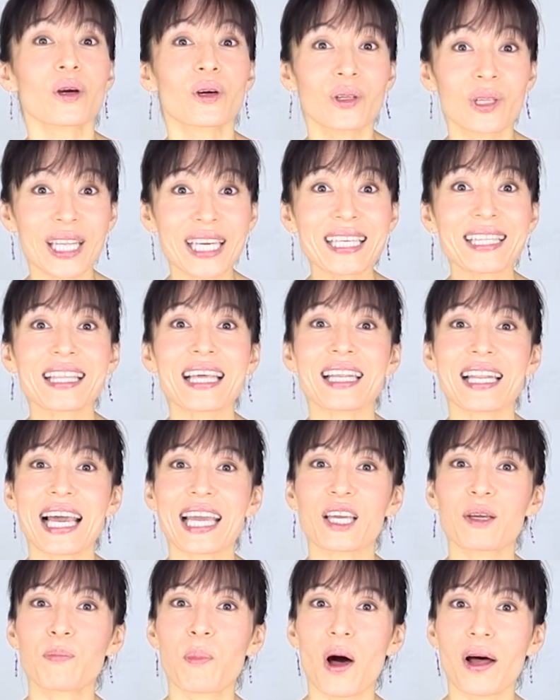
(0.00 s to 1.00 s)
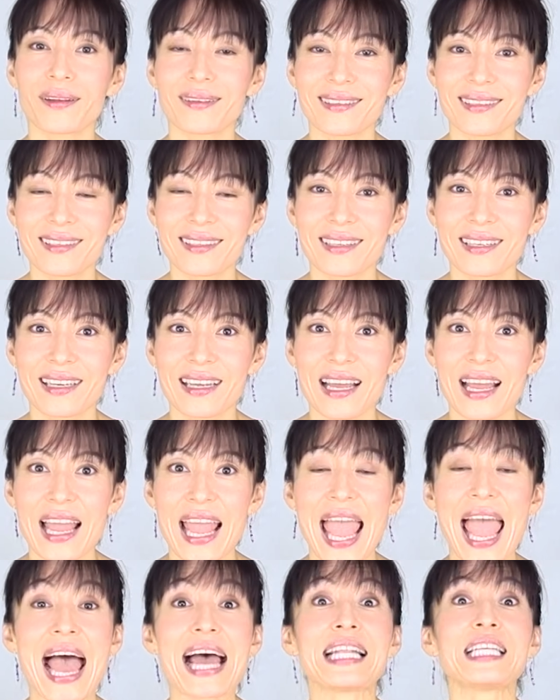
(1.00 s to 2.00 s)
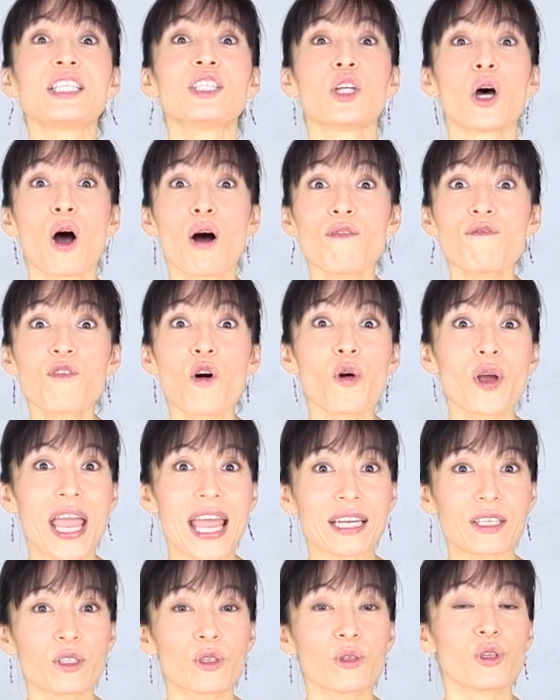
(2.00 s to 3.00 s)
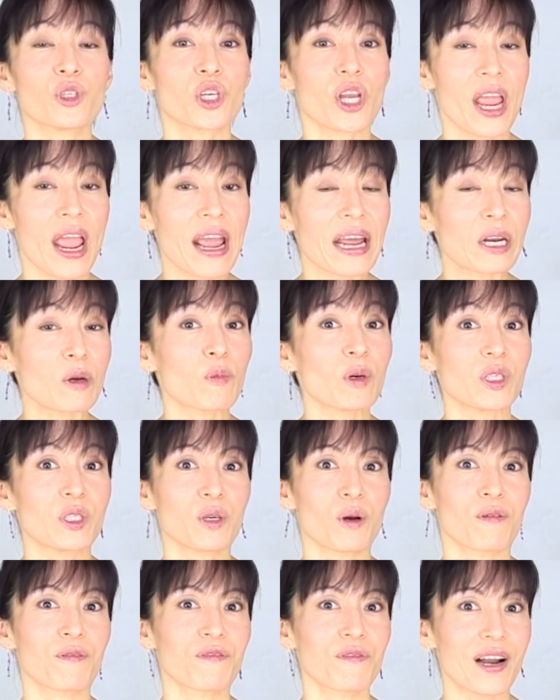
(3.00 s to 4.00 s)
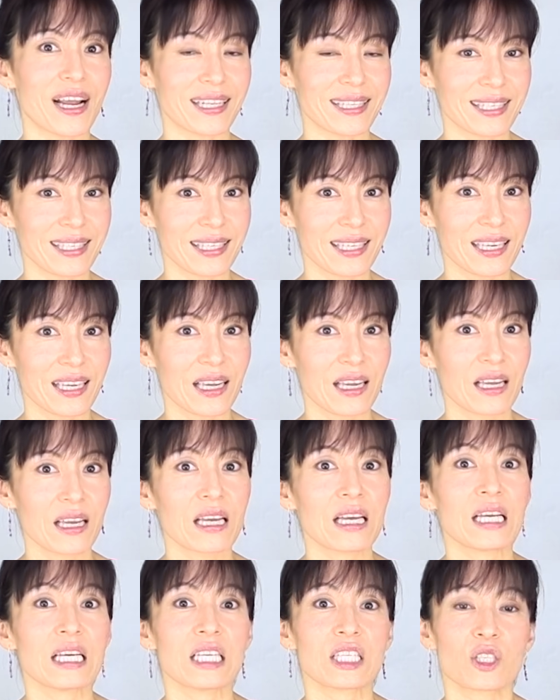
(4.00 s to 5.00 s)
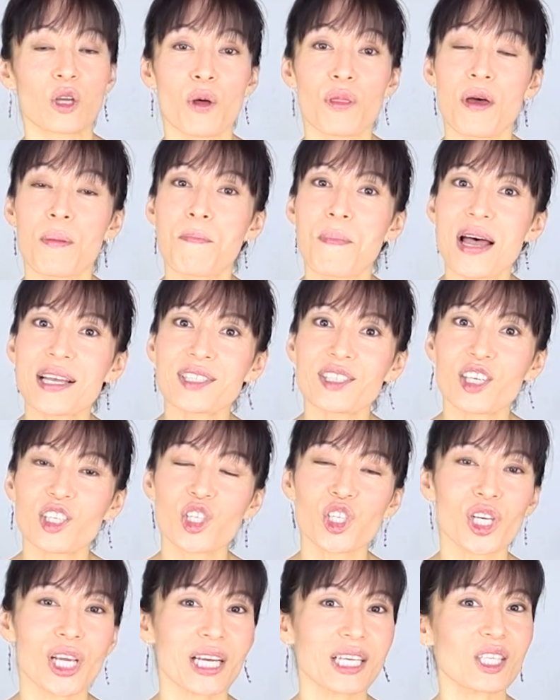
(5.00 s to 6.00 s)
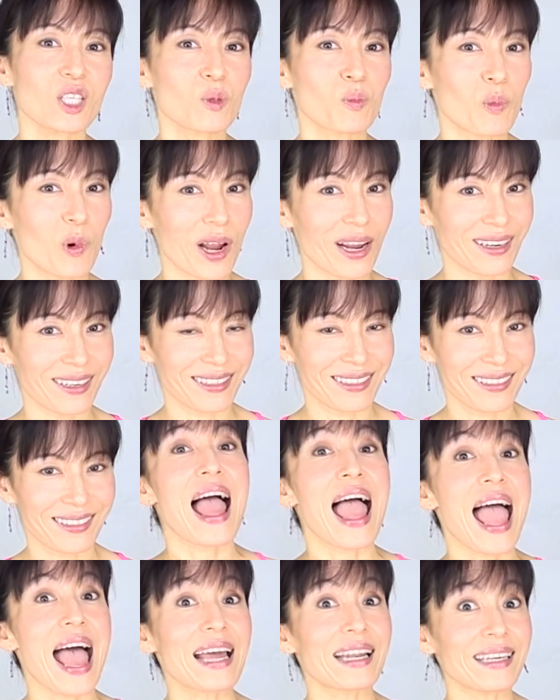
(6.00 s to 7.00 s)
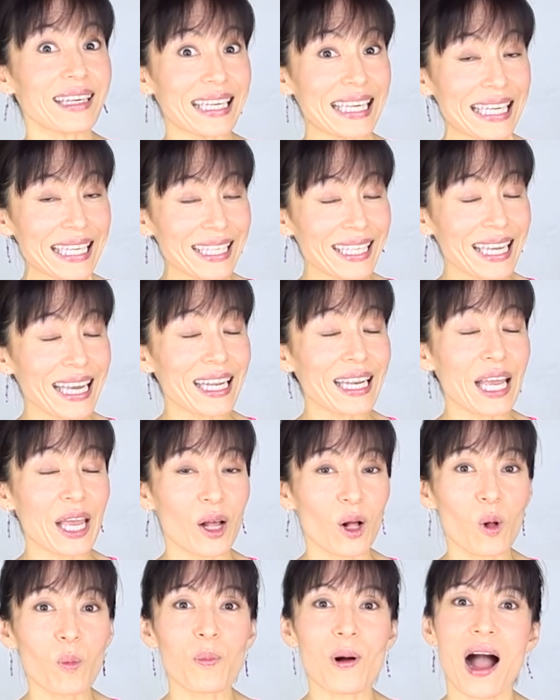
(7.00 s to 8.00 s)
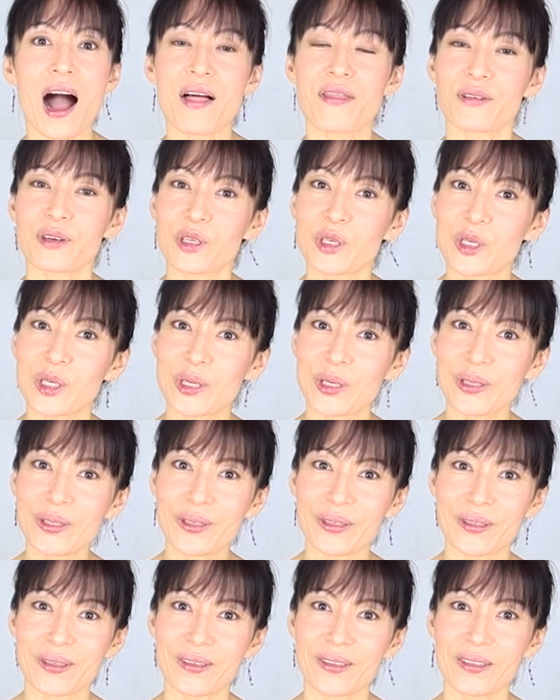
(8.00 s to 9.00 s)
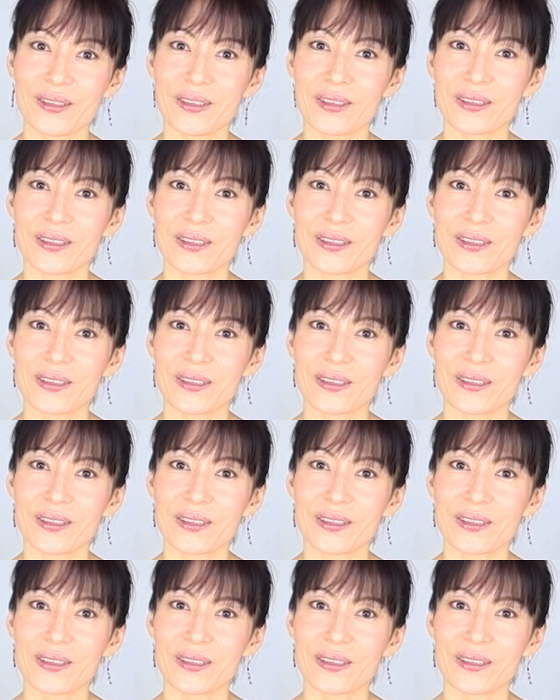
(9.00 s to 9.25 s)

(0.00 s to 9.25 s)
click the like button and don't forget to share it with your friends so the message can spread. And it can help others too.